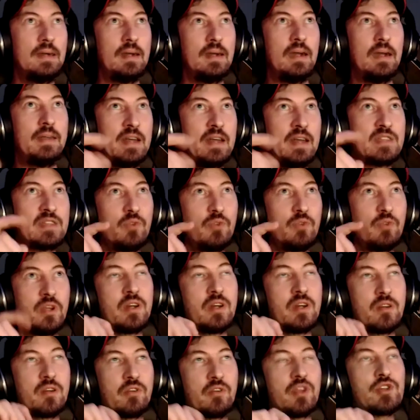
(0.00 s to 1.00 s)
And that's where the
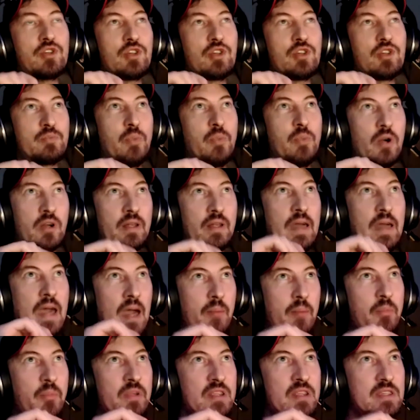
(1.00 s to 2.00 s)
cringiest part
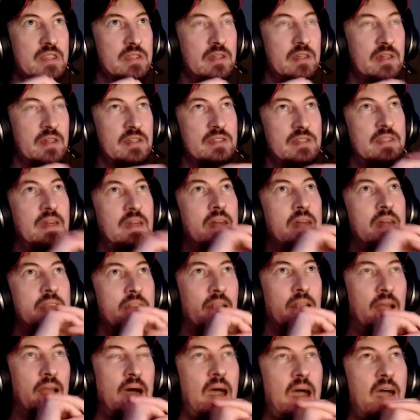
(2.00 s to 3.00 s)
happens, is that
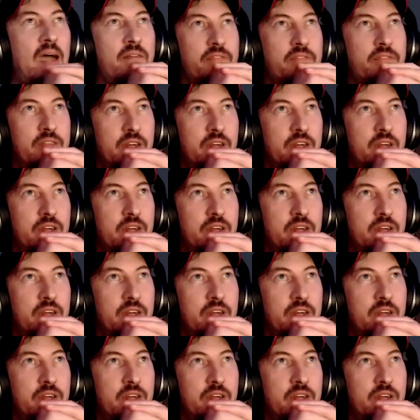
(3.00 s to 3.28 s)
laugh,